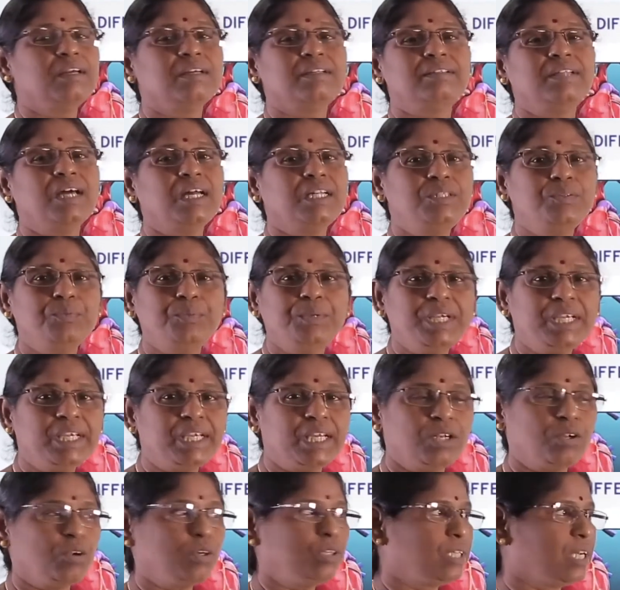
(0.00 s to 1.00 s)
that we
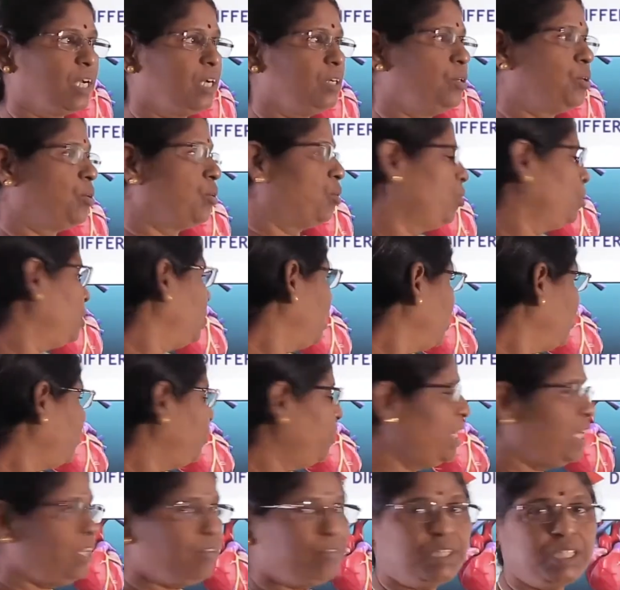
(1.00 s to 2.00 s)
cannot control.
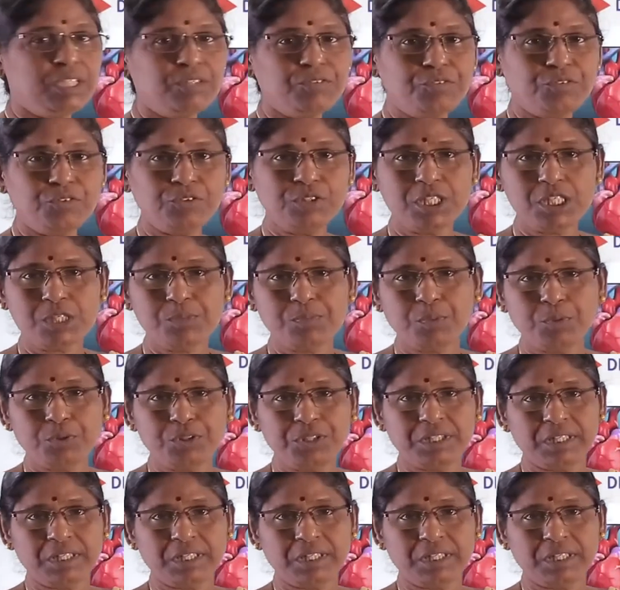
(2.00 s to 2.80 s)
Whenever the food is put